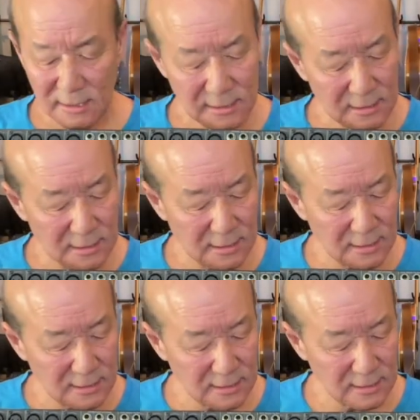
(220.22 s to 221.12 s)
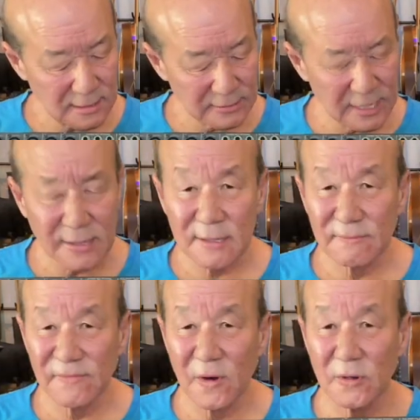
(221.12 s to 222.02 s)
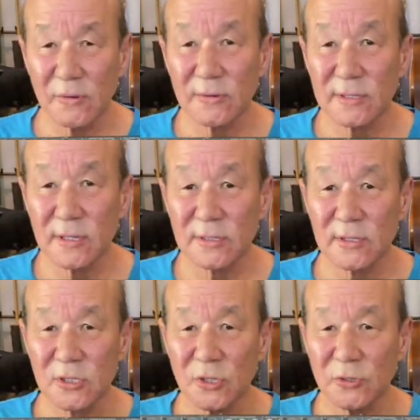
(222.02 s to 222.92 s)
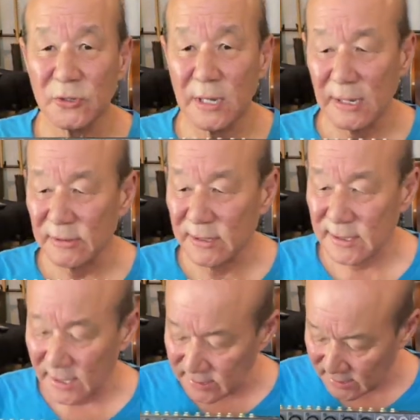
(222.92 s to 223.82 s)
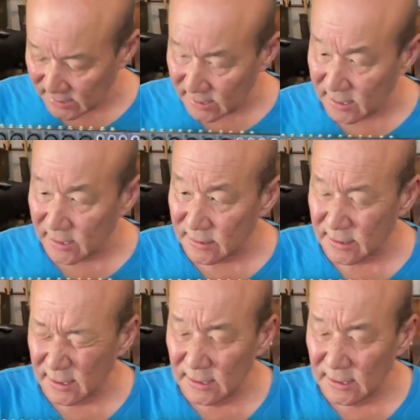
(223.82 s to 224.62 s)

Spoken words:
I'll take some photos just to show you how disgusting it is.